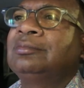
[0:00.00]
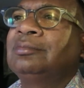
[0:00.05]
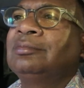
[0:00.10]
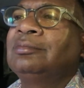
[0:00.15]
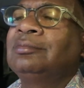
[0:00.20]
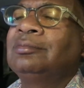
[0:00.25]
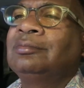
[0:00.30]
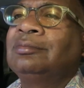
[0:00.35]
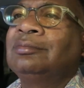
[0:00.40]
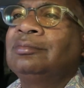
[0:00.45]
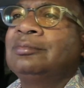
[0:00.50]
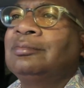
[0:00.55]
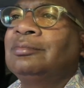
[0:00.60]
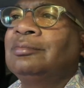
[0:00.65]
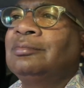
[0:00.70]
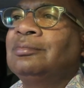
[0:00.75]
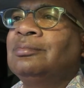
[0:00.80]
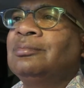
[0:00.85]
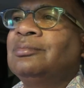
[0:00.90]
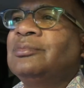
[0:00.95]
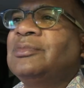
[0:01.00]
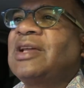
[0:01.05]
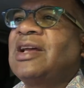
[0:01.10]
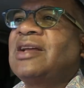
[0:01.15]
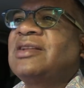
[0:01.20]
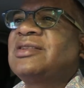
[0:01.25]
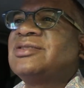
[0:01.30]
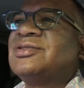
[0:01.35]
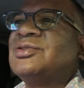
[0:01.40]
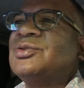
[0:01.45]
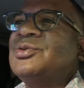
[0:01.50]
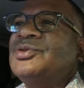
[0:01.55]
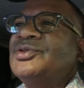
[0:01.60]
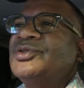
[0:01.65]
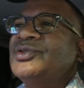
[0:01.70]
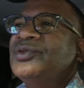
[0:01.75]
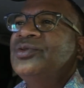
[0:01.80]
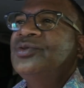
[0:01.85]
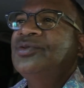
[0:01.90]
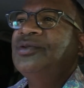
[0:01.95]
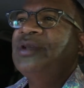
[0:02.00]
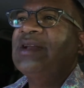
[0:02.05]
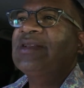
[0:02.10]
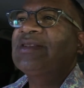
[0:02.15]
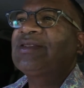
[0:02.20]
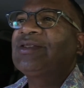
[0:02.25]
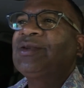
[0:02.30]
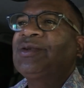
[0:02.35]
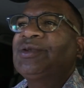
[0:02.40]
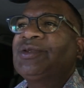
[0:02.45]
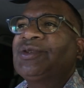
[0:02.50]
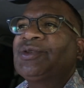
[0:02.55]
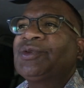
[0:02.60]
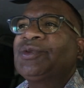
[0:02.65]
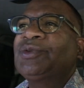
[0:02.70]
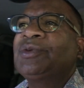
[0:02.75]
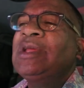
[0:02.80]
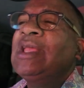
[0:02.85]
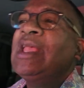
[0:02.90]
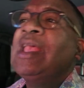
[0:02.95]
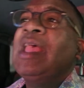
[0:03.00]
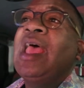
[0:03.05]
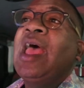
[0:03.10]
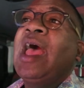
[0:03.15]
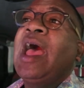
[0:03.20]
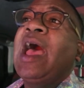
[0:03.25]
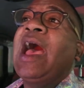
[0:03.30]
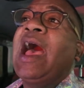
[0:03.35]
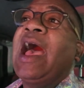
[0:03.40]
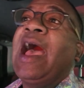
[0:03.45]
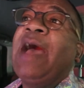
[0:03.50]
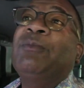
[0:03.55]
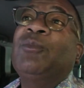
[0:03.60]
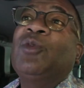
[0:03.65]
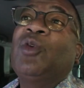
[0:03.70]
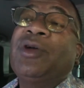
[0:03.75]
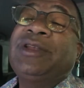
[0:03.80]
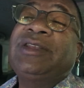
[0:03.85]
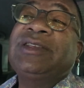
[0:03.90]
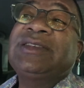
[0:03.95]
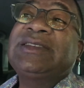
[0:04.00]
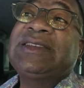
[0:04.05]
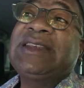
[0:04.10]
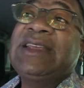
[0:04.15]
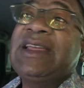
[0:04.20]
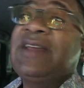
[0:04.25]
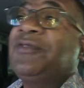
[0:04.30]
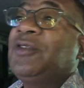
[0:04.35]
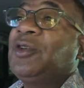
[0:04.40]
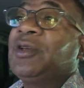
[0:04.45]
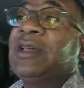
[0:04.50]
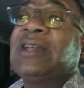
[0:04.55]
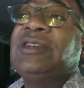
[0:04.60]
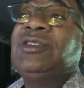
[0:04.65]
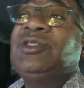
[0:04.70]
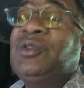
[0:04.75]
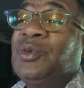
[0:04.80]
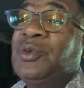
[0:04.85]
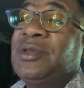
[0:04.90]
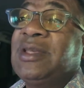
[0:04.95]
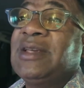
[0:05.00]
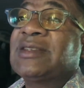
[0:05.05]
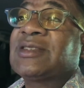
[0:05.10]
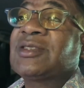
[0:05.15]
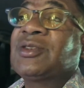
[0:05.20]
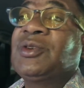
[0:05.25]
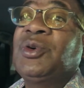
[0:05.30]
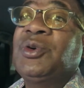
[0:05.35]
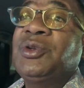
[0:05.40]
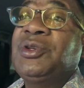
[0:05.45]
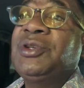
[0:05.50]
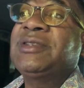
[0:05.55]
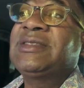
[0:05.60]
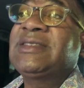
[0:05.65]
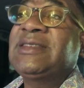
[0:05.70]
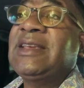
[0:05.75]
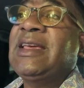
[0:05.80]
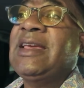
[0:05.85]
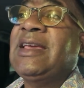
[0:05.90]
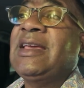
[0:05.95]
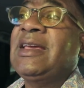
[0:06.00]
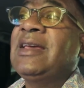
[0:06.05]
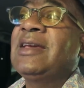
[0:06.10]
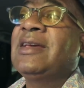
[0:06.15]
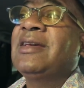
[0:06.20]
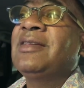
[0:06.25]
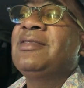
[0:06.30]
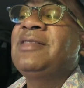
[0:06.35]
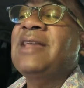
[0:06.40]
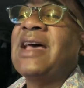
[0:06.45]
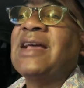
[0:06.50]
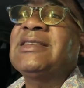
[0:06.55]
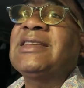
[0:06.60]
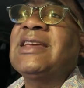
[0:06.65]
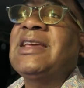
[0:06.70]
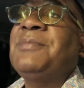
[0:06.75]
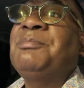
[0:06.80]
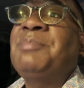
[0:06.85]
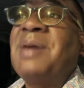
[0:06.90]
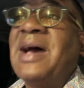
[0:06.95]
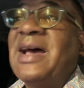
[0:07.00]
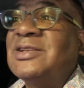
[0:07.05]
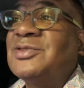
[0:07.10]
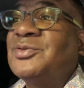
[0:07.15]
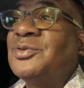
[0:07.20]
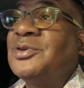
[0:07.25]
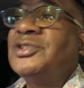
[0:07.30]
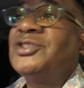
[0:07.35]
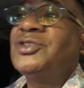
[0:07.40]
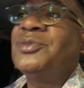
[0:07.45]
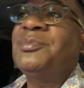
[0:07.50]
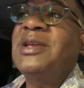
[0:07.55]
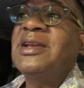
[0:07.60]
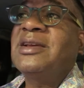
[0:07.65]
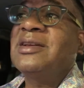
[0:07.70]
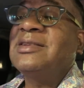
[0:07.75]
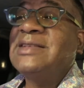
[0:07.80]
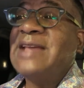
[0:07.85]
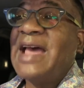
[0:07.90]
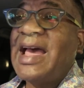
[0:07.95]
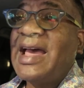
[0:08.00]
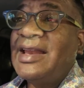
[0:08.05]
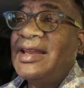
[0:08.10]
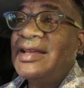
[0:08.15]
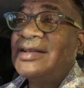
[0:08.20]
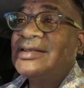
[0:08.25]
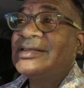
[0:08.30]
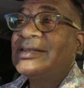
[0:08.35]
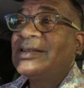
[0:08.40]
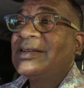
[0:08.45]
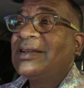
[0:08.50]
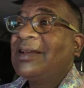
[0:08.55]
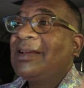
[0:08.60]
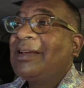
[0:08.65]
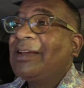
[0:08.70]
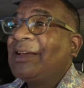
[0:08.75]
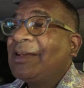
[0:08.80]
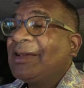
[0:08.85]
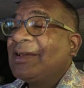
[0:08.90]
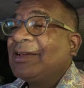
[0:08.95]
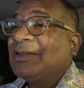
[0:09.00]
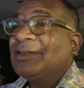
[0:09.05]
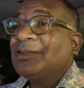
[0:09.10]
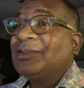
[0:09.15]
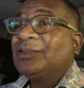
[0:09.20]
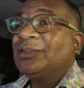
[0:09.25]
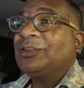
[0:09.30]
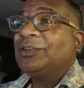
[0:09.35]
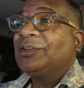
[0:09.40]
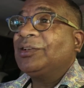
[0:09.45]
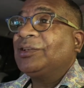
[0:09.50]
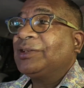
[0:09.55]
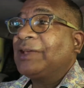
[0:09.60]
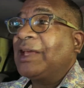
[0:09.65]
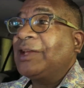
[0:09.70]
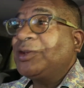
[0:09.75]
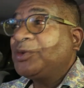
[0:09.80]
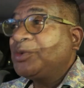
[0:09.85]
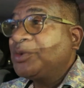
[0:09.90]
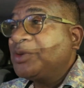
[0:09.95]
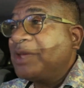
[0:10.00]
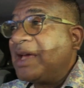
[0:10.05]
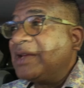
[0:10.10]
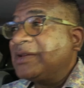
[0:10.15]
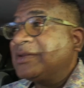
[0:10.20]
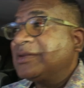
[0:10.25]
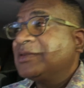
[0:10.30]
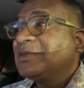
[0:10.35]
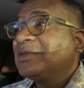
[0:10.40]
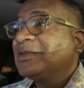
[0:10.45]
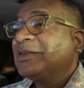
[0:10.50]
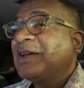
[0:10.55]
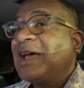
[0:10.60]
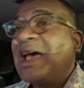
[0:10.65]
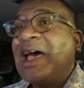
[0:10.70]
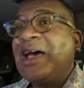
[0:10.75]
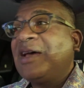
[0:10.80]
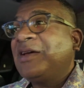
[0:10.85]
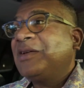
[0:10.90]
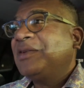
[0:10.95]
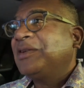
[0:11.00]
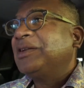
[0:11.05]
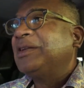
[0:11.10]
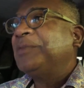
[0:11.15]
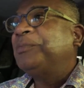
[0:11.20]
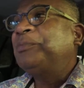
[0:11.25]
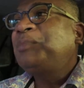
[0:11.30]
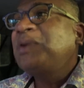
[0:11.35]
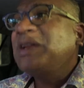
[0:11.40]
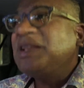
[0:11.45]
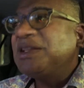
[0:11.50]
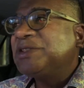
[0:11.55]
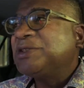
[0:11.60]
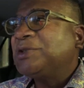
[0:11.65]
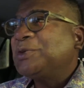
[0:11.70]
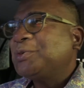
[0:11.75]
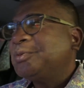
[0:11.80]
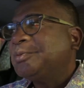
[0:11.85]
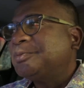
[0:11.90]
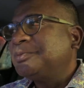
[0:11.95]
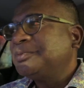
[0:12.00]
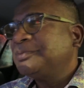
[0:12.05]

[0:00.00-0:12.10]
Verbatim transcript: erase. That's so true. That's so true. I'm going to see if you can do this. Could you say that in patois Jamaican dialect? Can you do that? Sure. Please do.